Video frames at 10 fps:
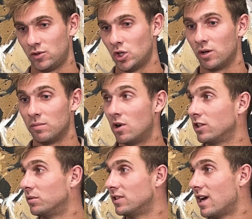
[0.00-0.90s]
showed it
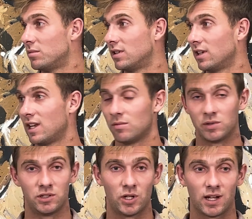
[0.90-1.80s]
multiple times in the game
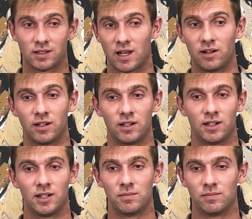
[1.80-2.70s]
with Jack's header.
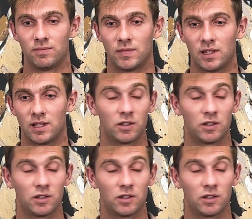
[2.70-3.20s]
I think